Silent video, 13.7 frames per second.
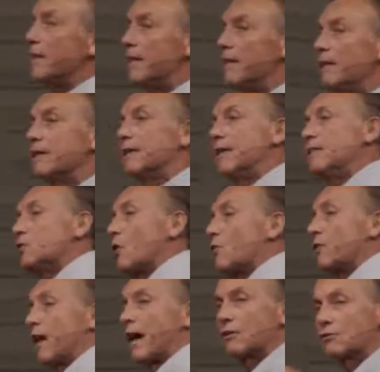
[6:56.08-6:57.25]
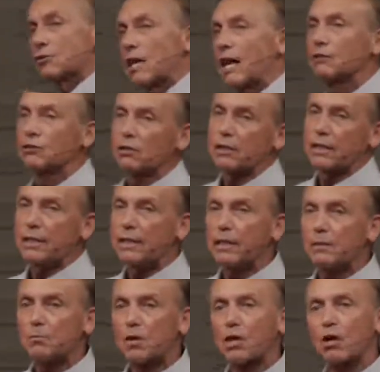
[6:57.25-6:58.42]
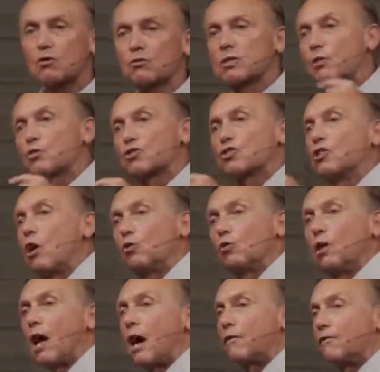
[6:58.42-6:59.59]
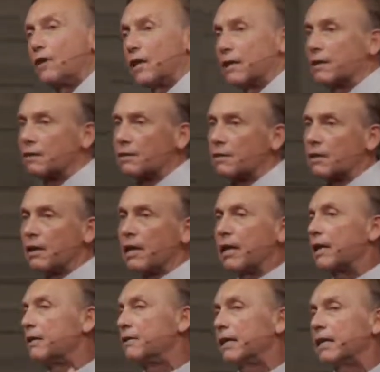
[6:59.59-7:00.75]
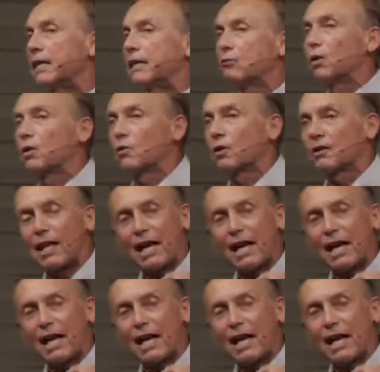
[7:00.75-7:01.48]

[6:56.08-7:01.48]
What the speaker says: in the end, he's on the outside looking in because there was no love in it. In the end, we